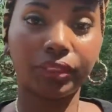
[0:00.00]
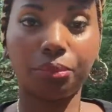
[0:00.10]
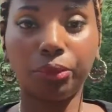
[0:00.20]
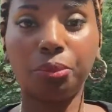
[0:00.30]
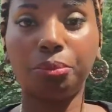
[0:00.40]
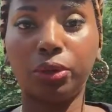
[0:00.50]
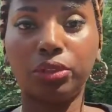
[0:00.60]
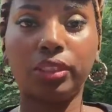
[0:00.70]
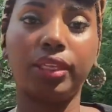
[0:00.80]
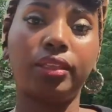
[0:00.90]
Boom,
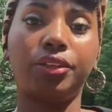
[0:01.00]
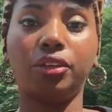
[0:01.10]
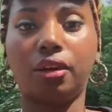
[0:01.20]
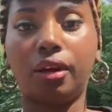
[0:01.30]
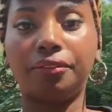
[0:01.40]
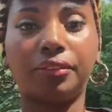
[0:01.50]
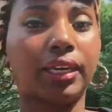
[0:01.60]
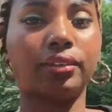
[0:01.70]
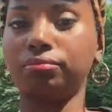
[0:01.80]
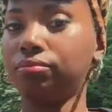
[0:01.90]
post it, and then you're off.
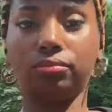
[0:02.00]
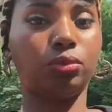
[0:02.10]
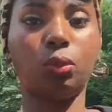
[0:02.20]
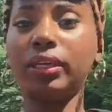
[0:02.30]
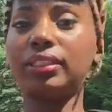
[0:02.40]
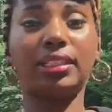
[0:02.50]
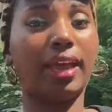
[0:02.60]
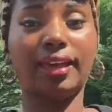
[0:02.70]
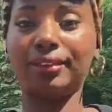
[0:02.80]
Like, what is that?